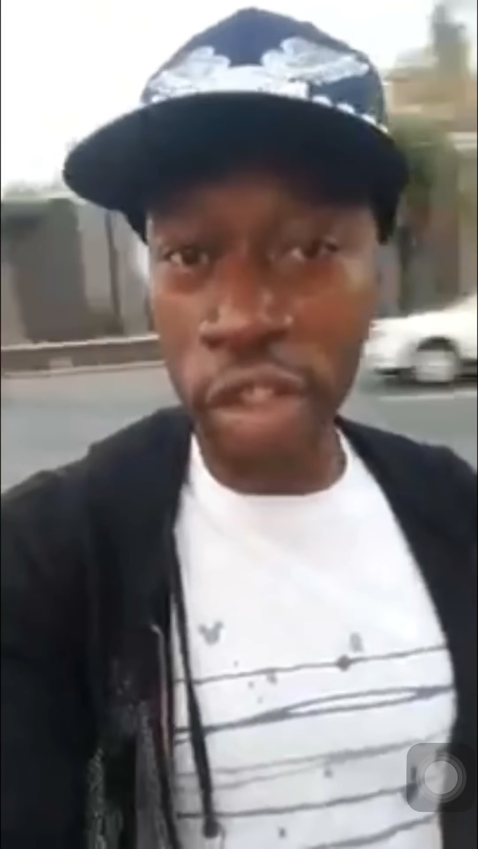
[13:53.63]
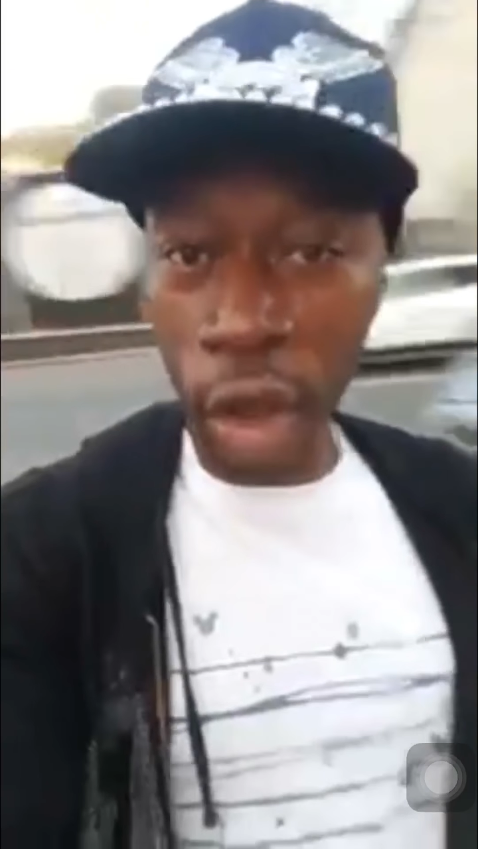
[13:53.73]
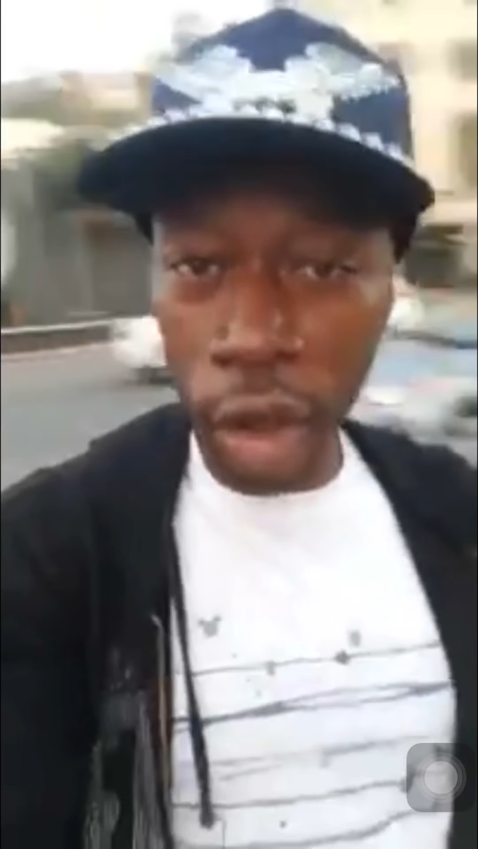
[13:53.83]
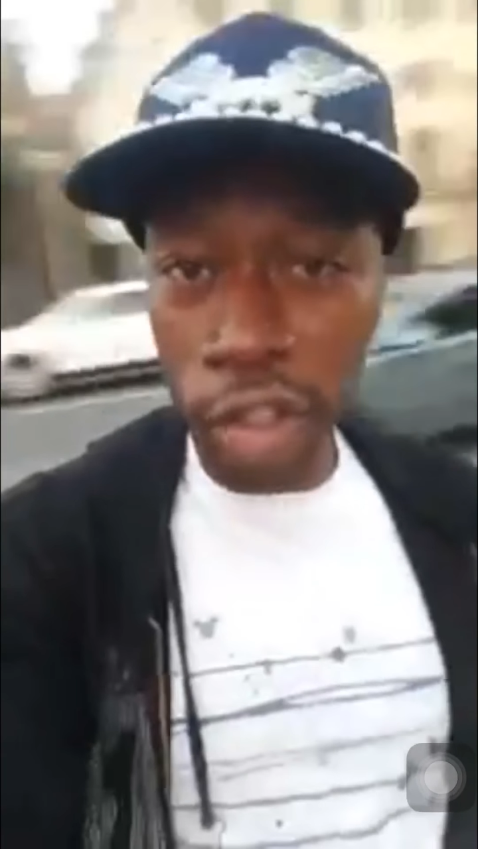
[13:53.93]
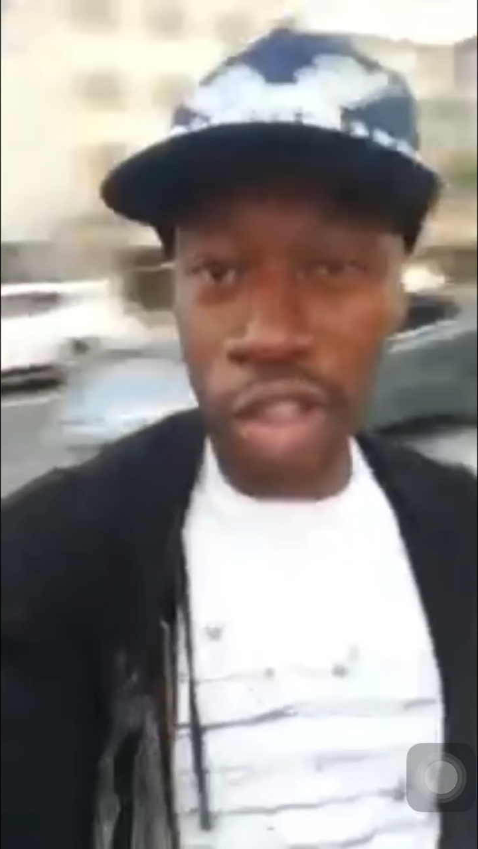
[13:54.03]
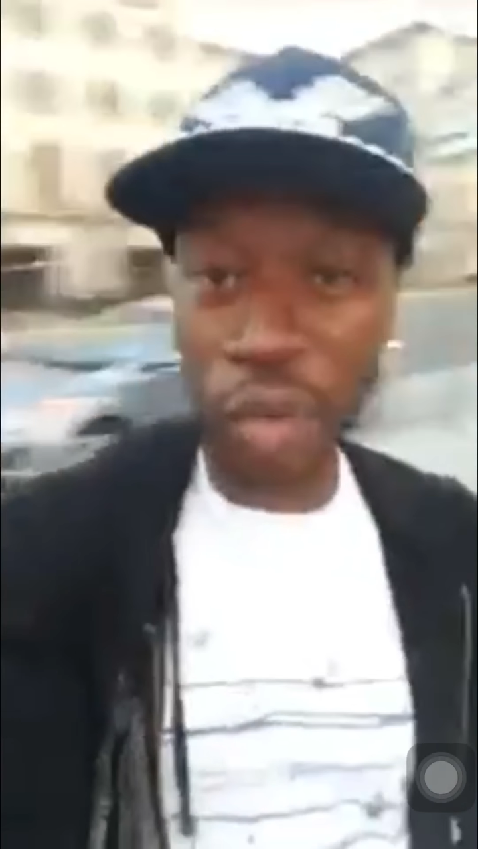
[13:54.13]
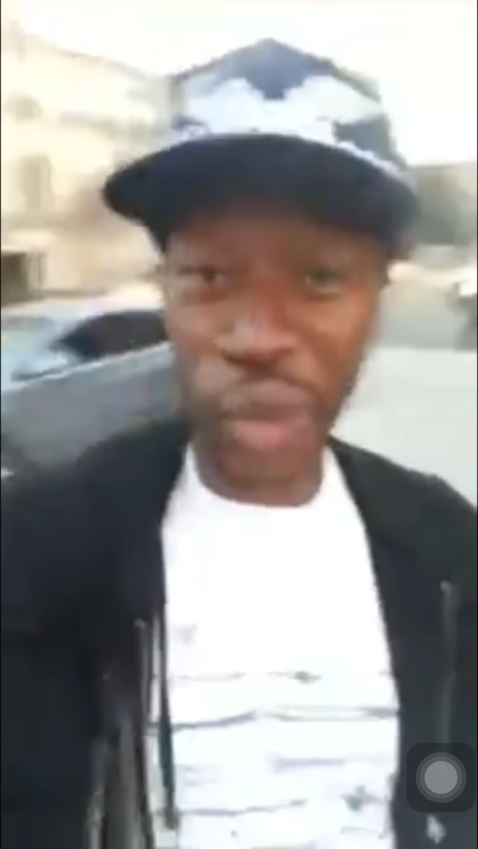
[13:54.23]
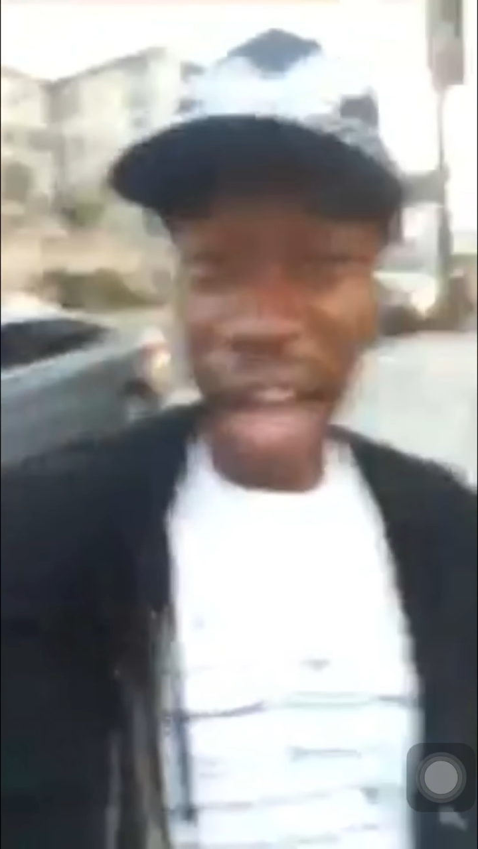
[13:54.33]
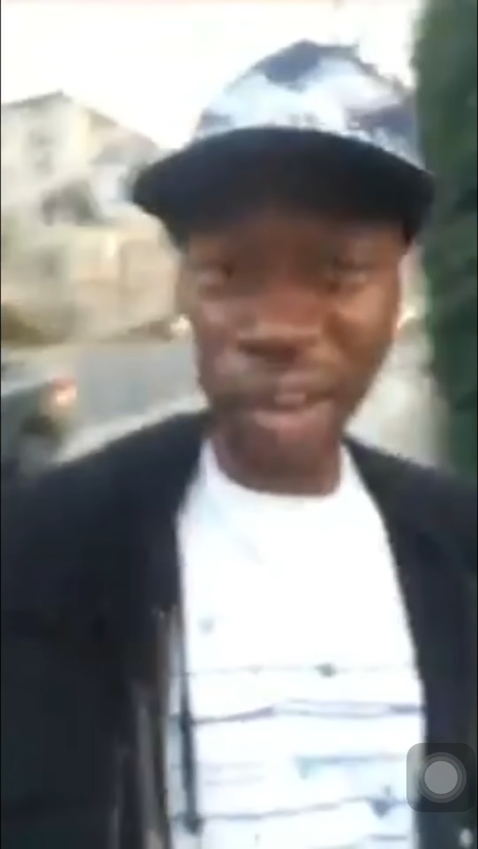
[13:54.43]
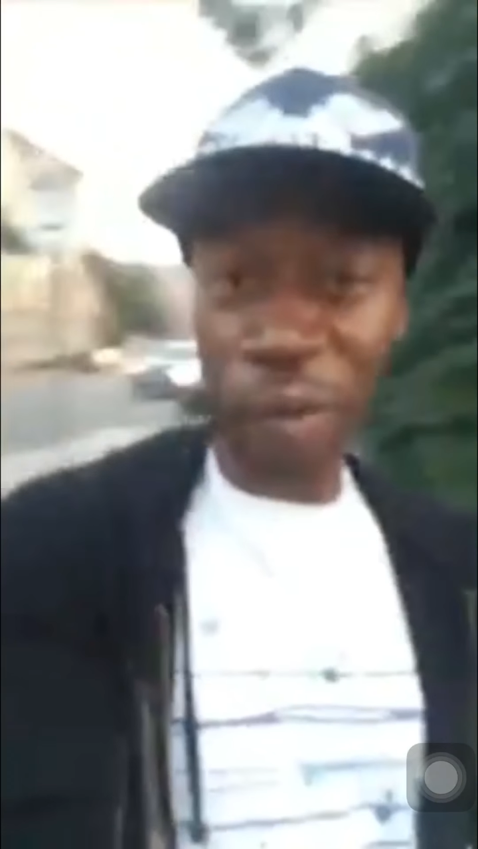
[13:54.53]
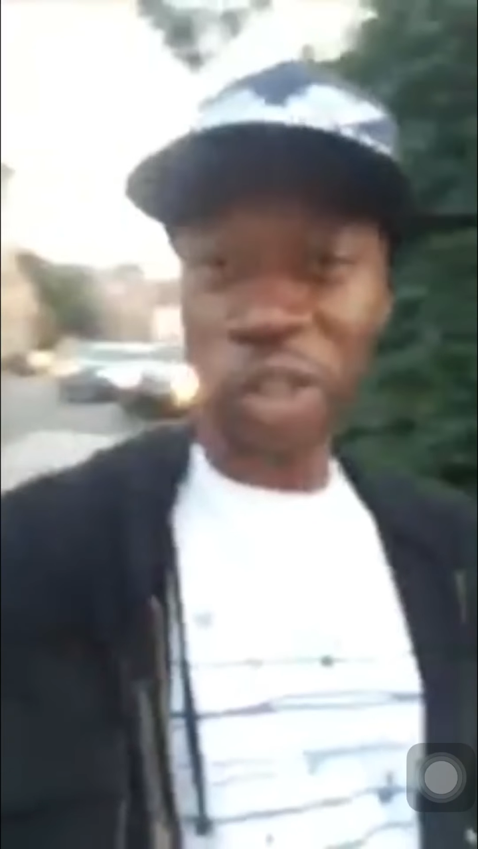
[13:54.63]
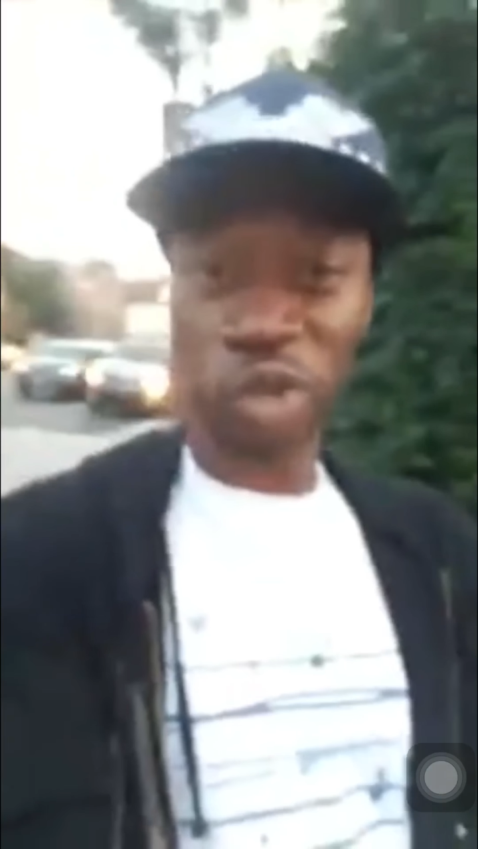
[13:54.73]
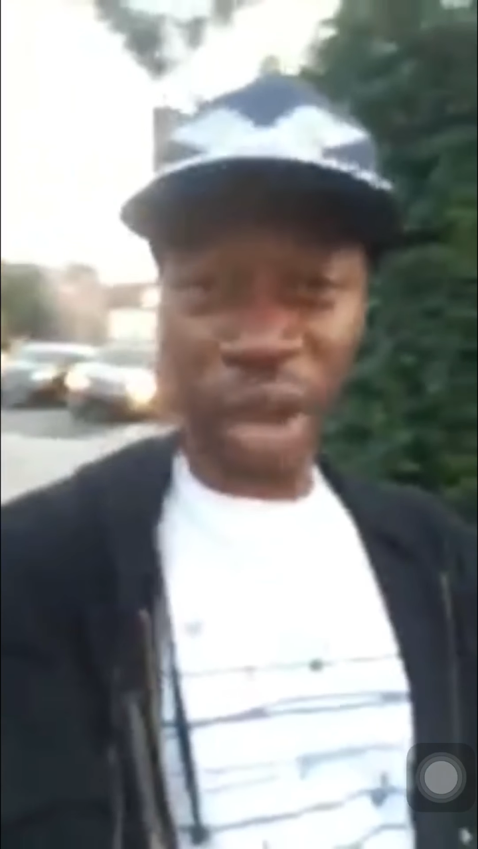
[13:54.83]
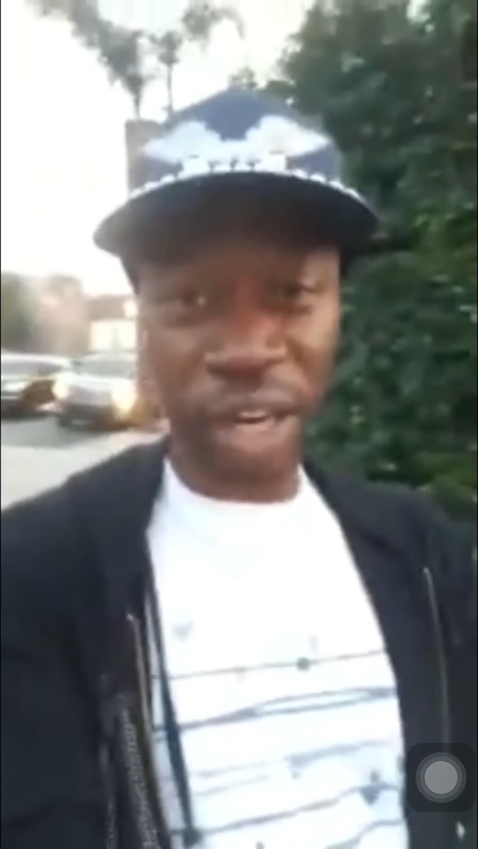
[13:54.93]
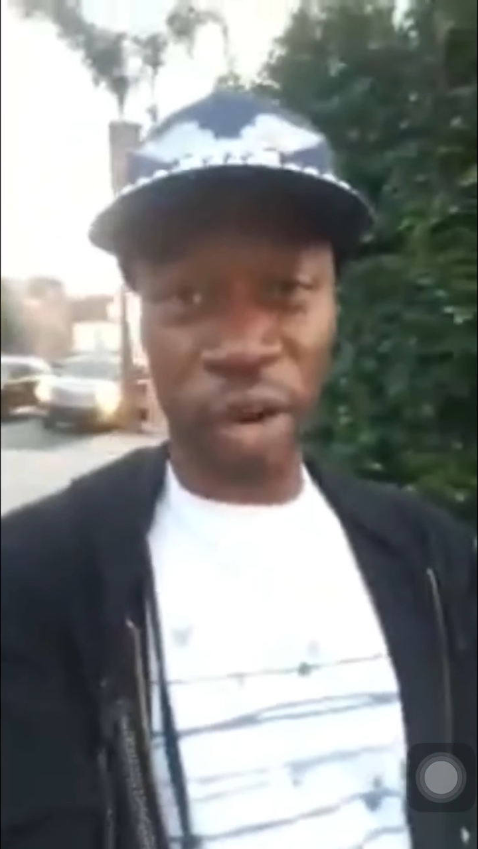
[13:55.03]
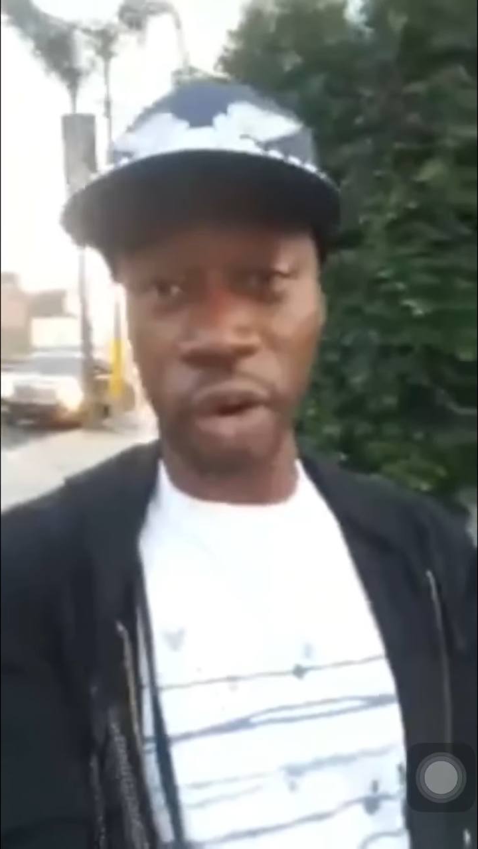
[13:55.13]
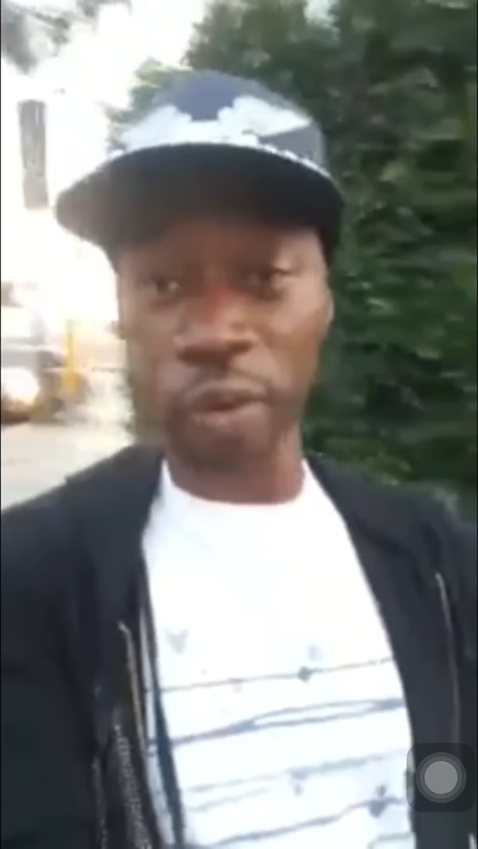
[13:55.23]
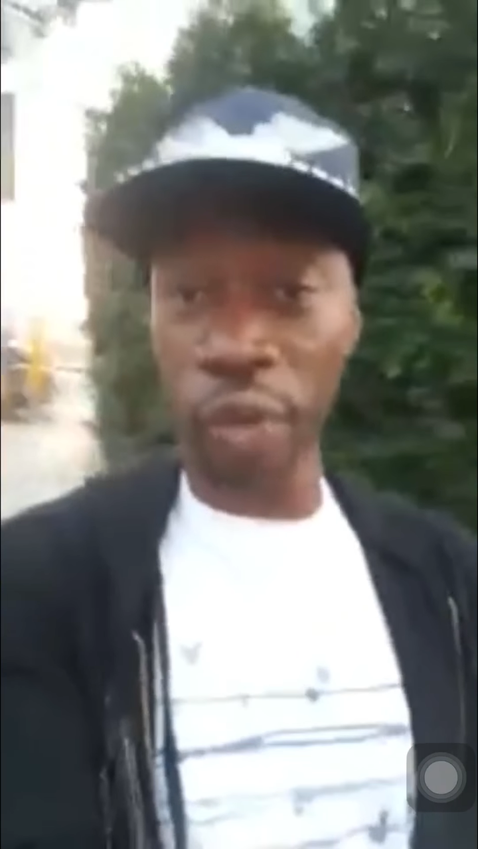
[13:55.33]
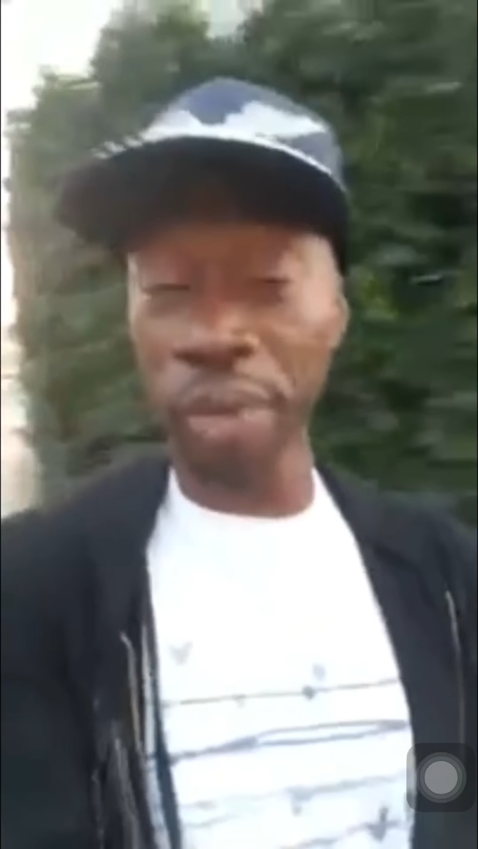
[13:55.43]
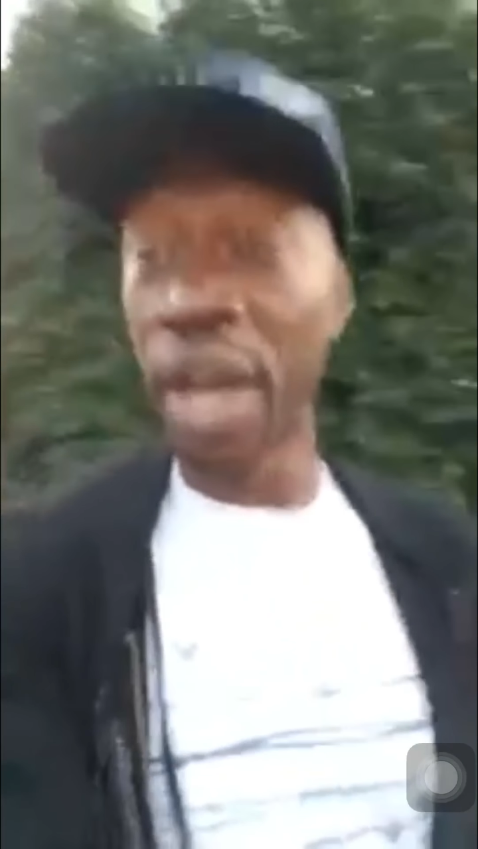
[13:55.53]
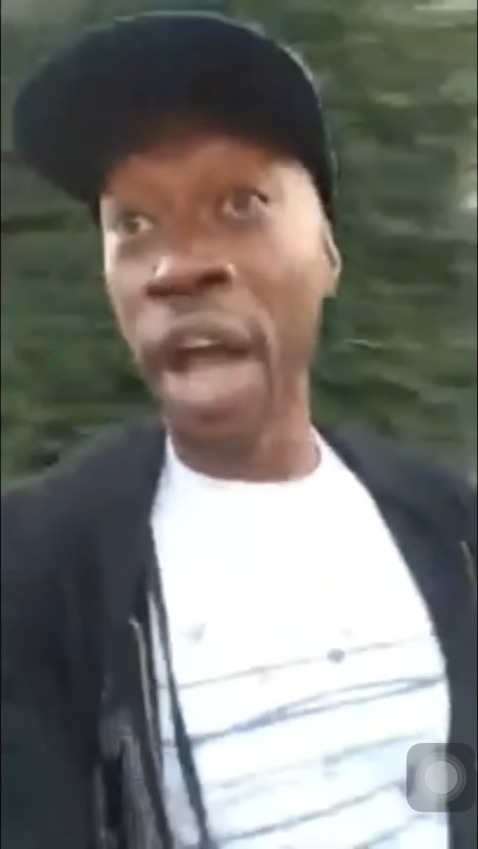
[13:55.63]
also filing a restraining order for me.